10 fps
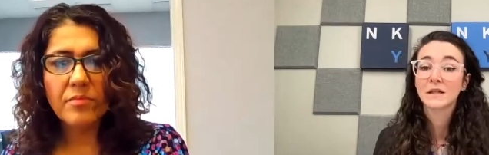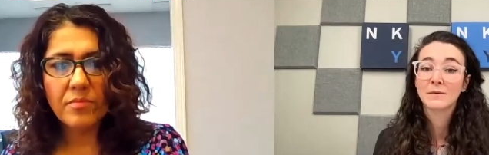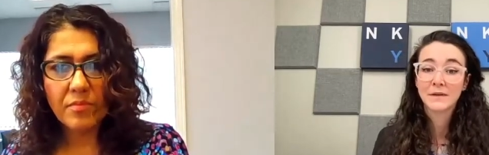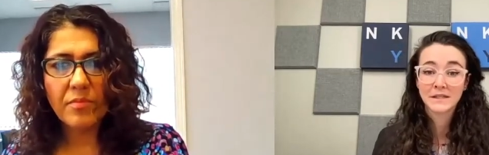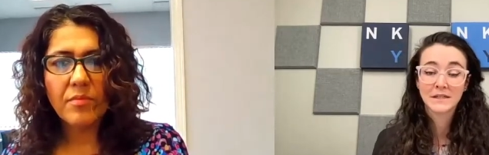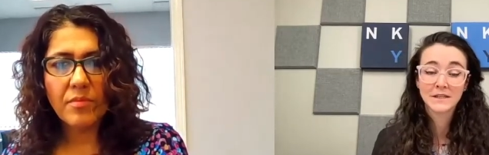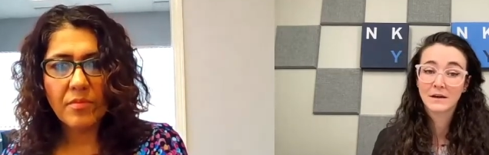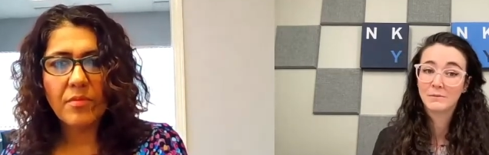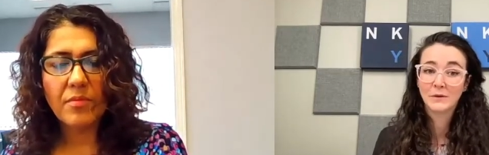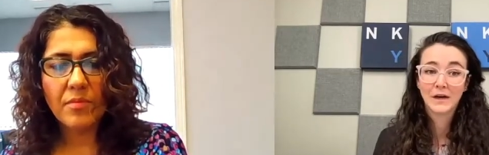Speaker 1: in the business
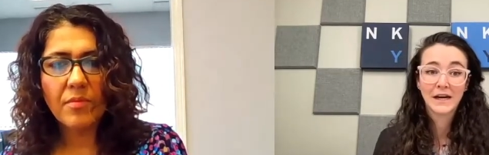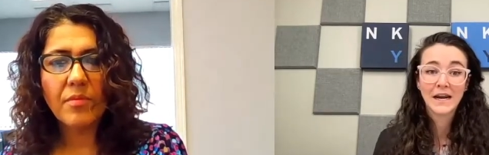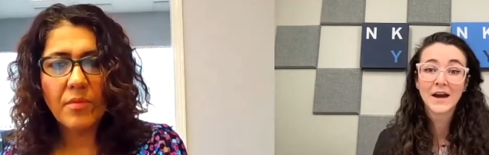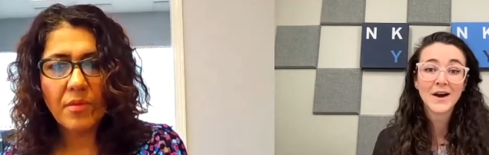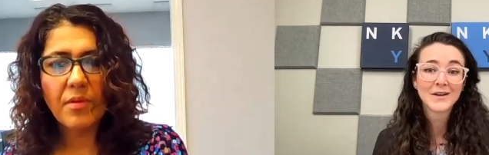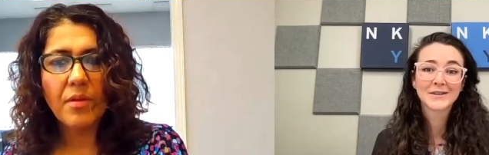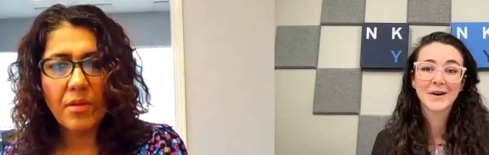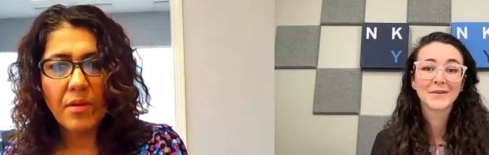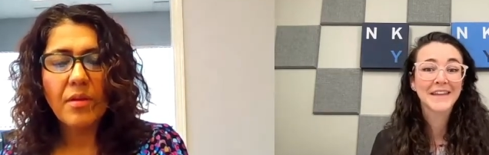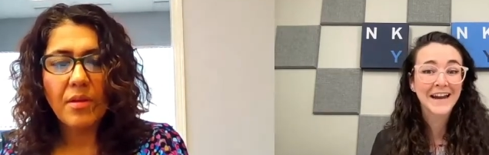community
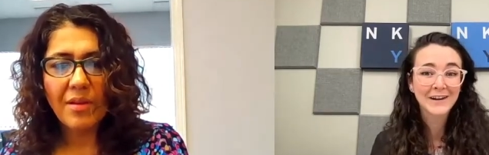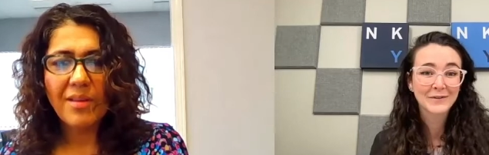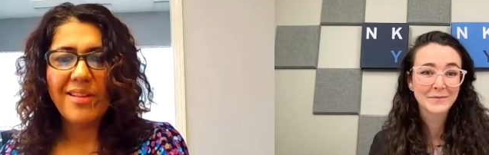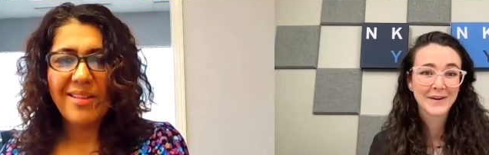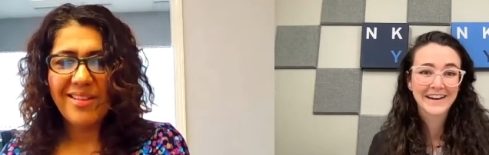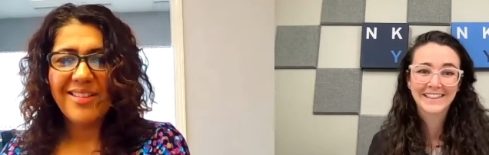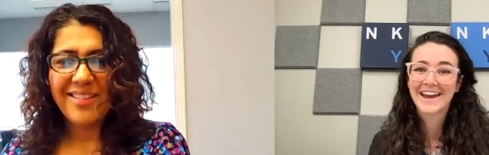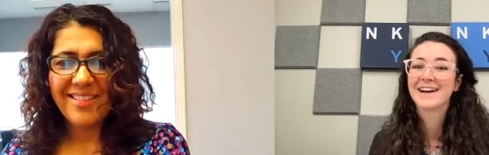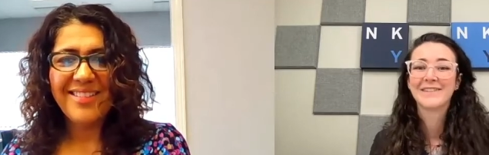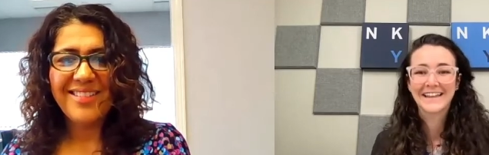so thank you for bringing
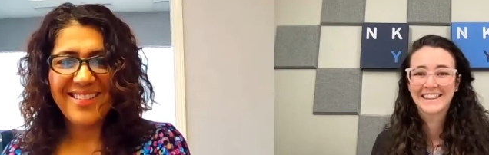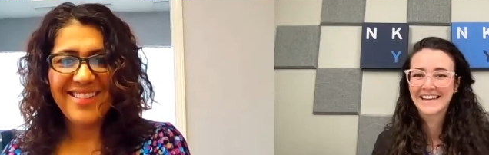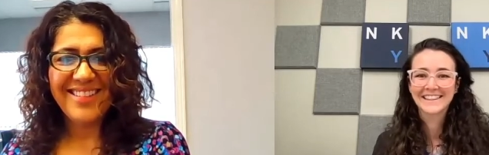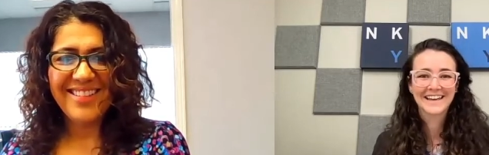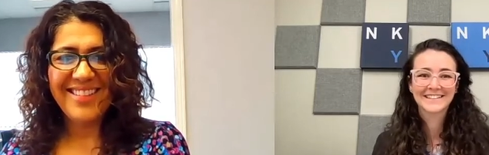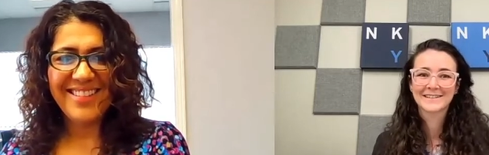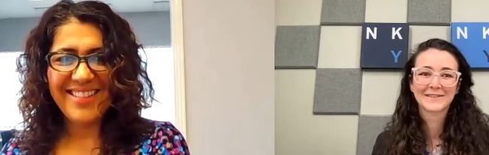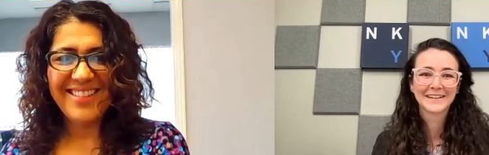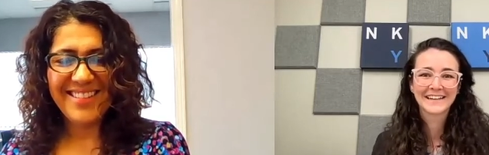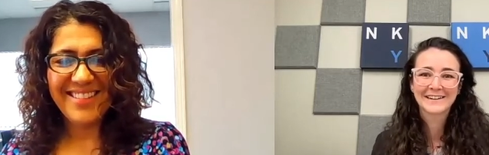that up i think that's a
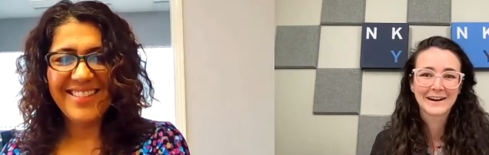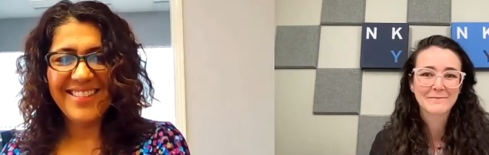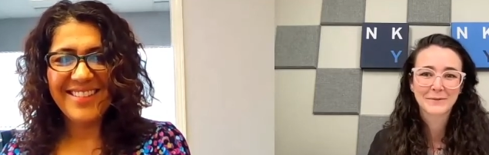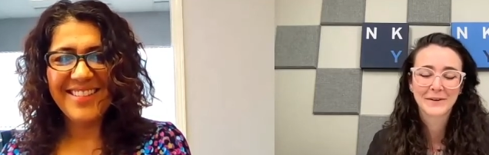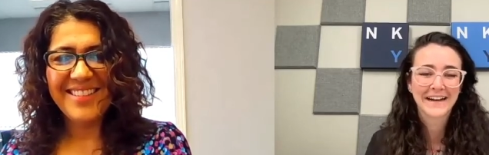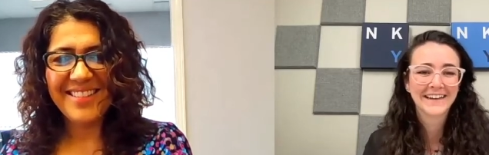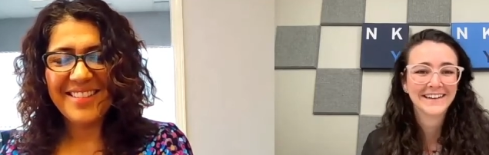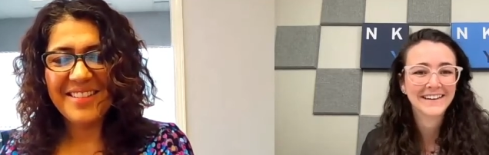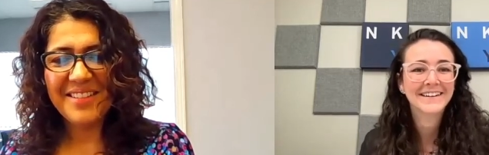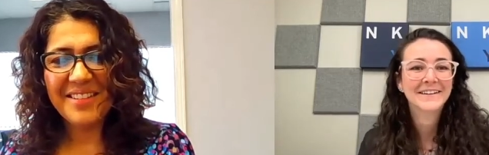really great point
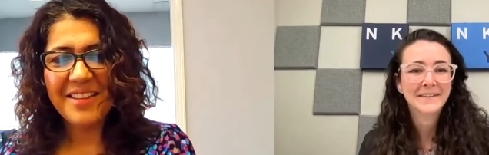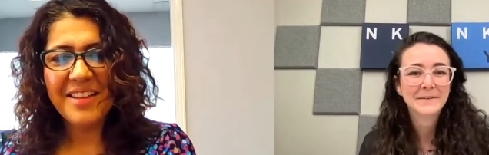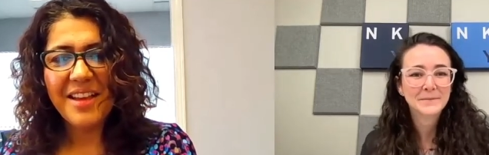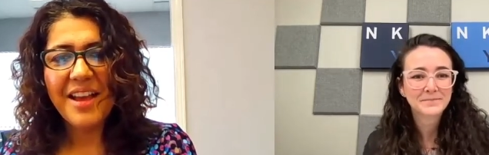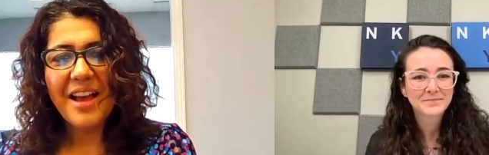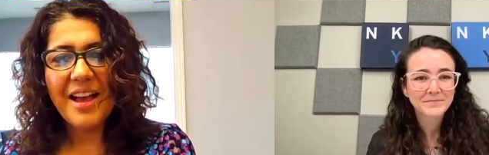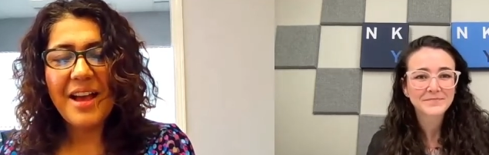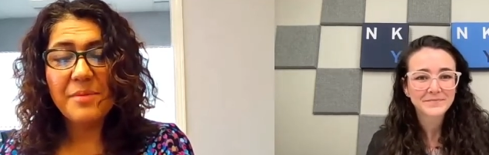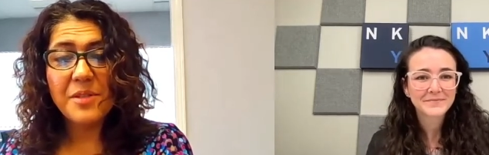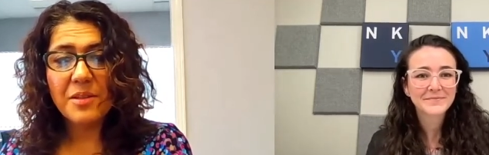
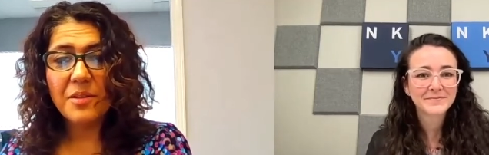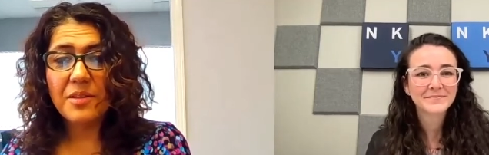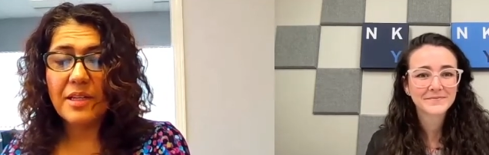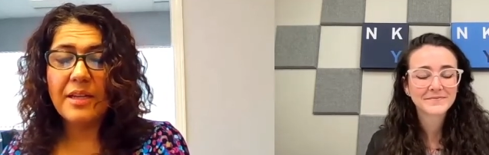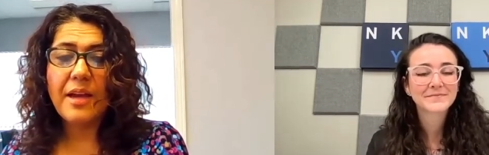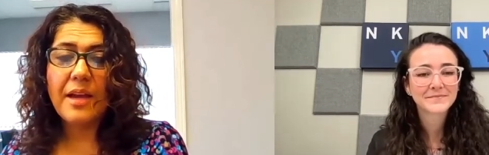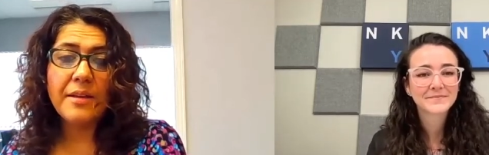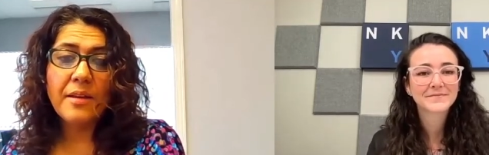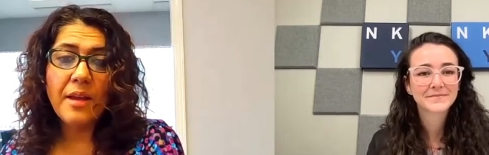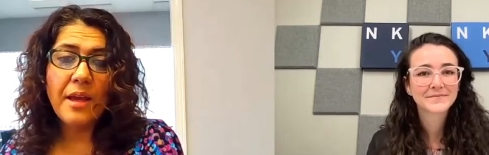
Speaker 2: absolutely
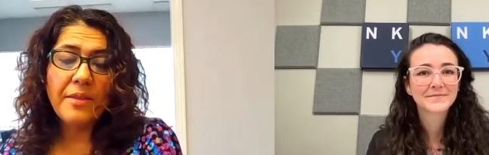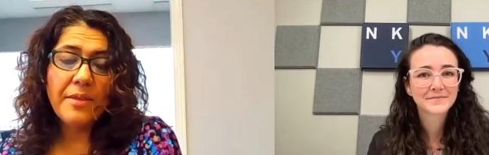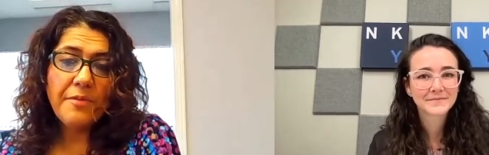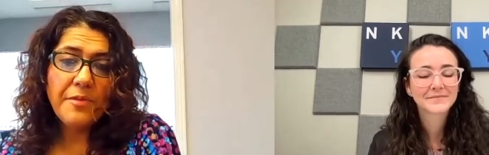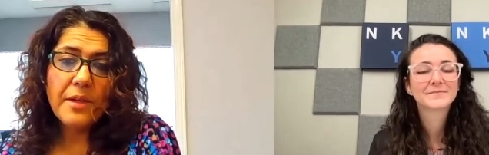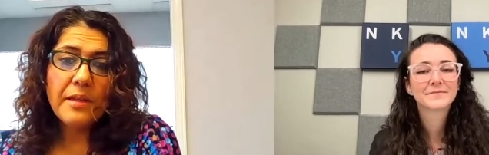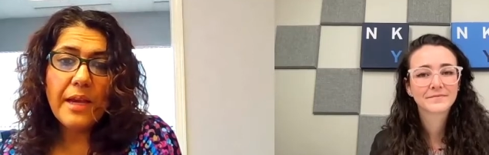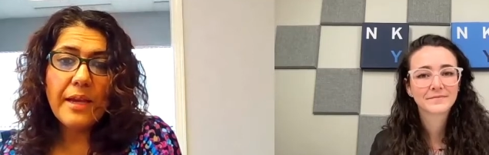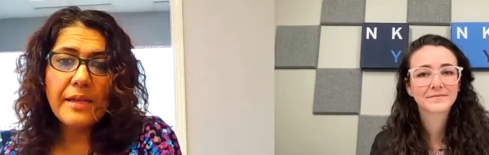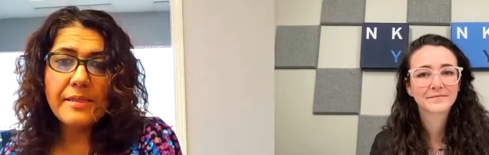and and definitely
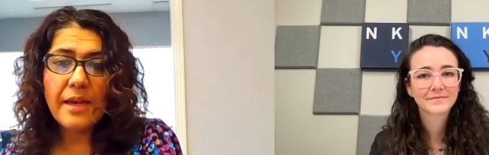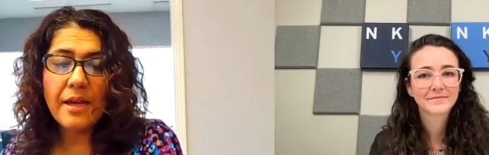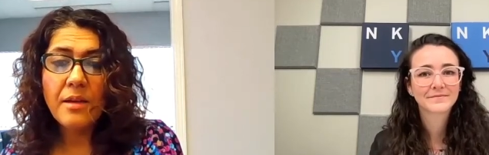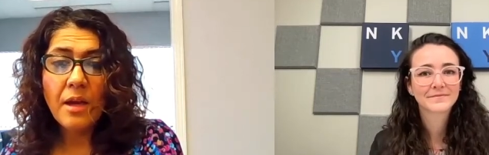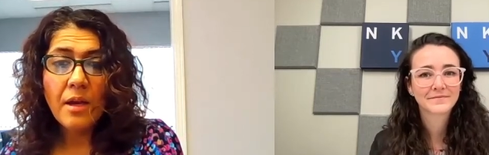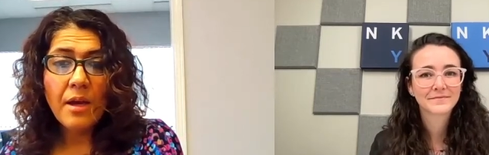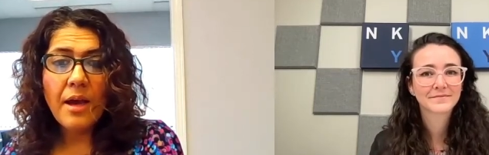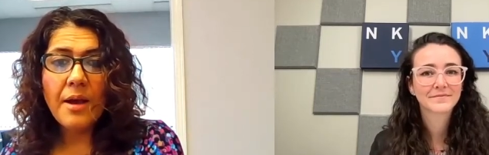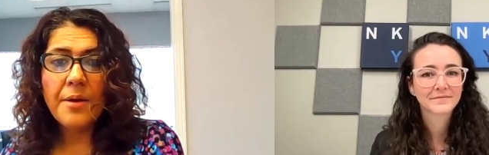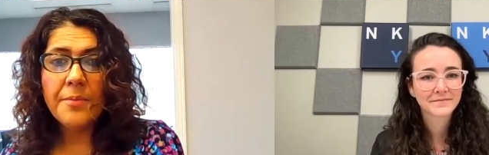like i said
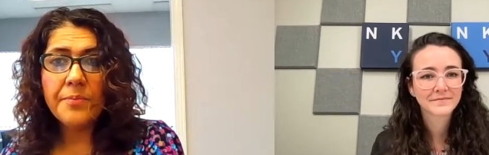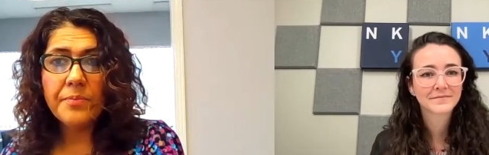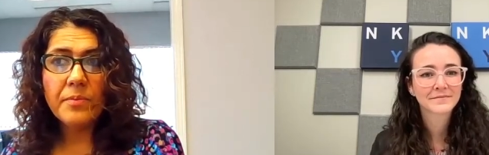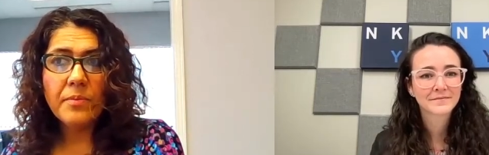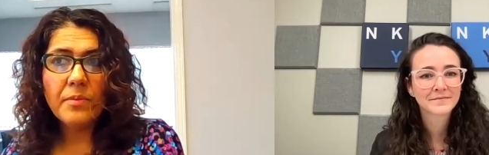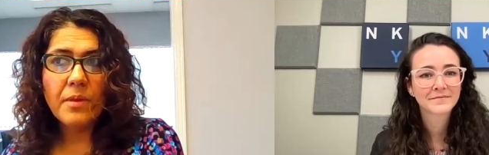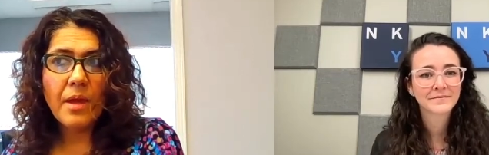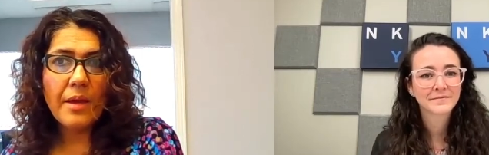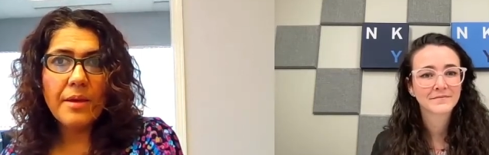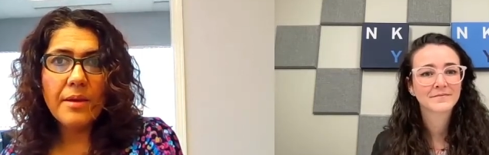um,
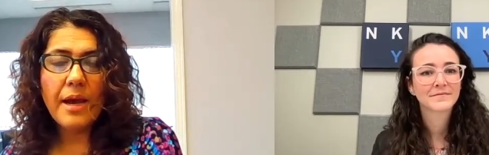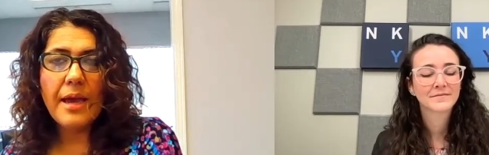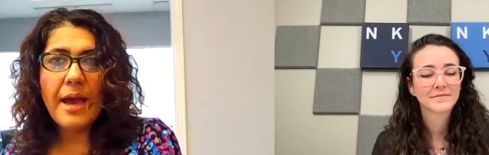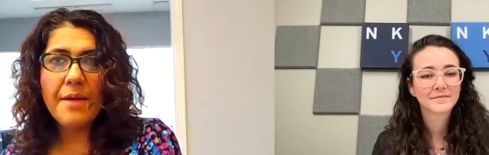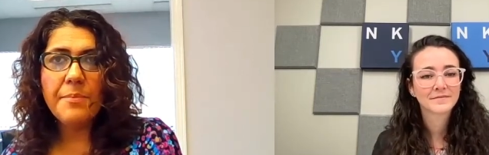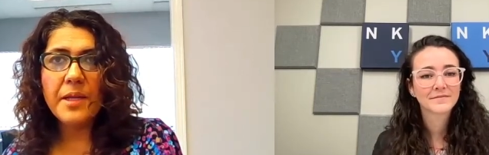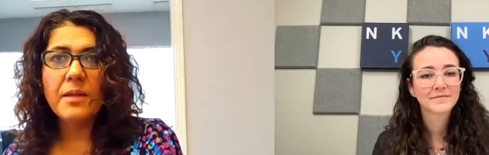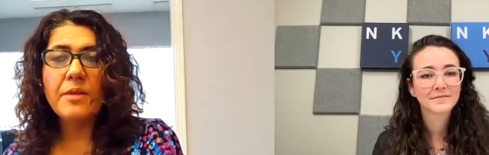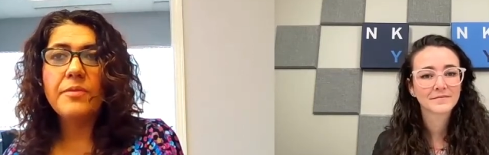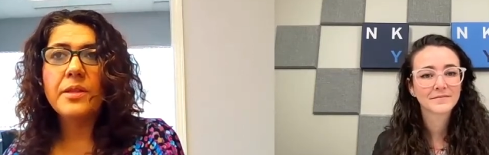I I have been
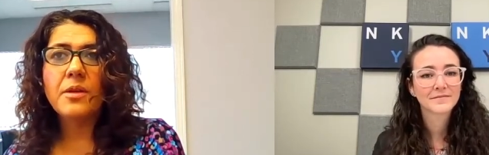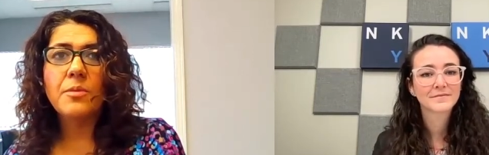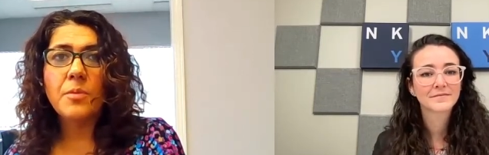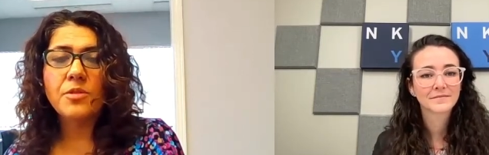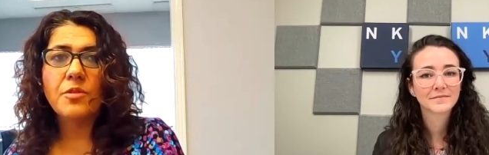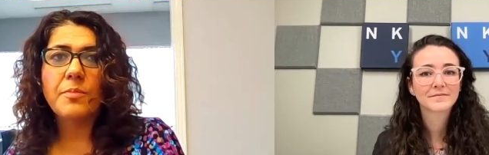even though most of